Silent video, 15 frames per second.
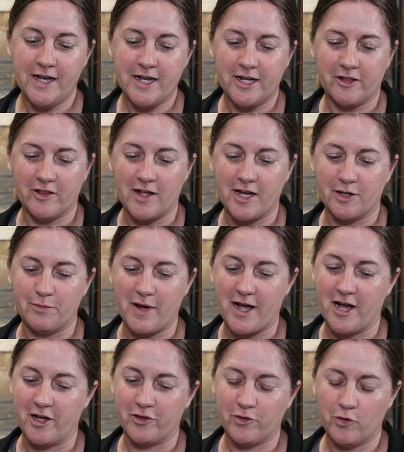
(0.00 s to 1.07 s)
glide
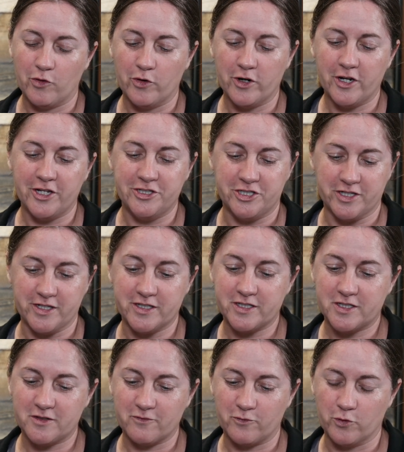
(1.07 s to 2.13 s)
path or
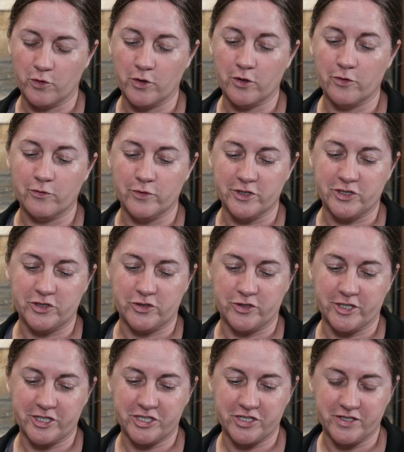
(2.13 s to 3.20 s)
adjust for
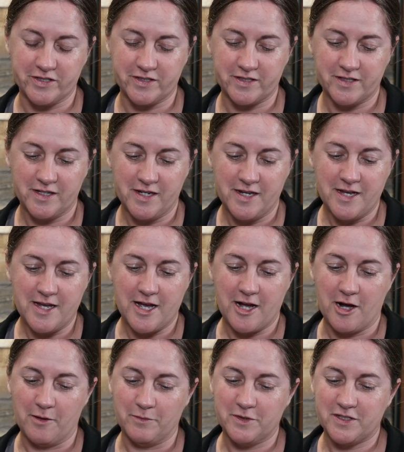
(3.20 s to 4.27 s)
restrictions.
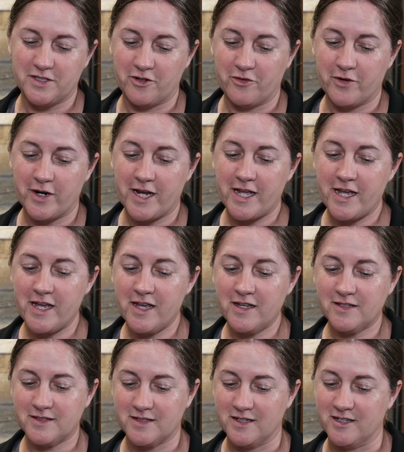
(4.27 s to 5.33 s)
So he
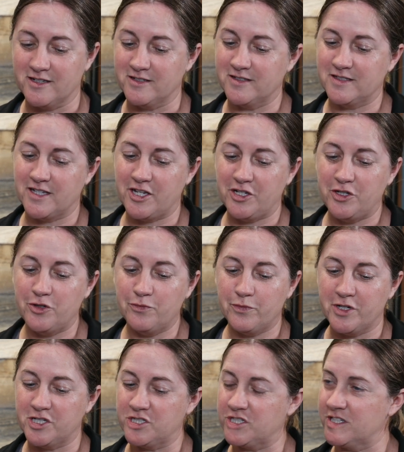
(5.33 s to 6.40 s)
says that you
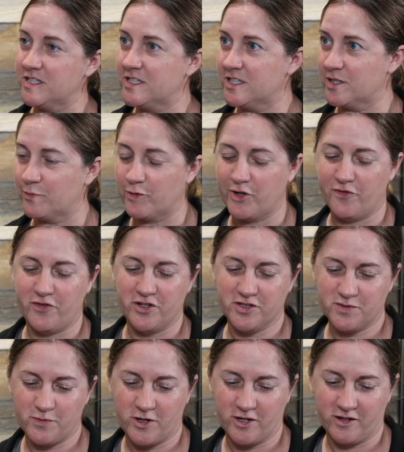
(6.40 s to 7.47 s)
mentioned in a
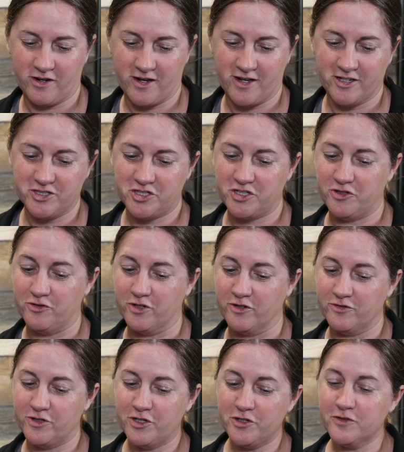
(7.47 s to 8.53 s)
previous podcast you
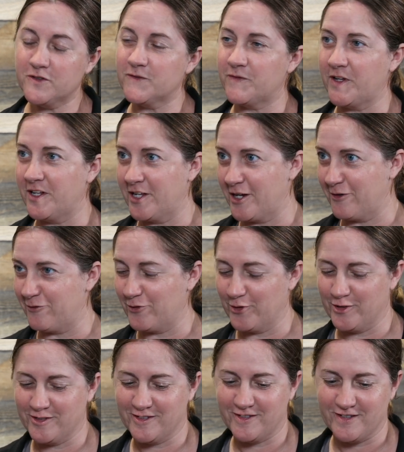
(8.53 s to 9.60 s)
don't use VNAV
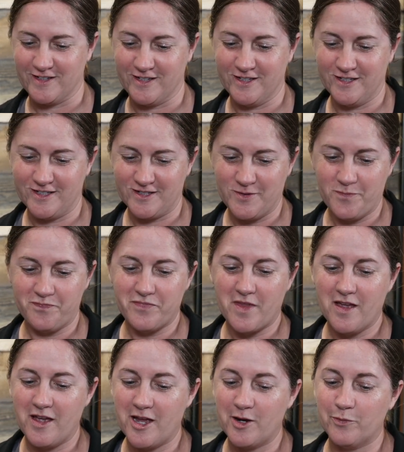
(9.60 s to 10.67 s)
for descent
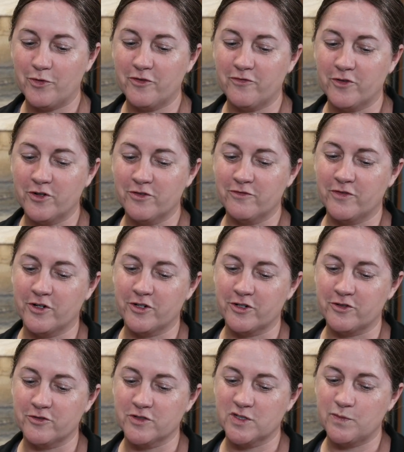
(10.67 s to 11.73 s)
and prefer
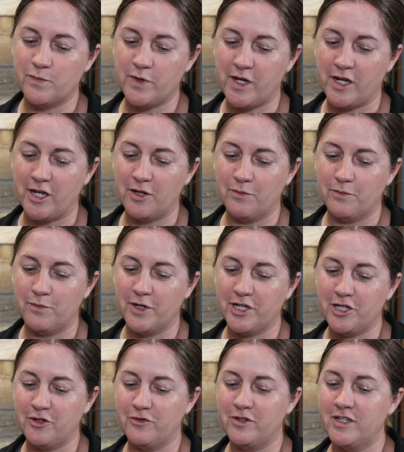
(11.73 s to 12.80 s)
vertical speed, but
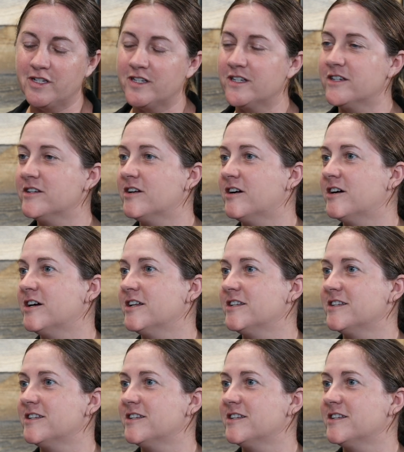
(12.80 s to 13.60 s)
you did not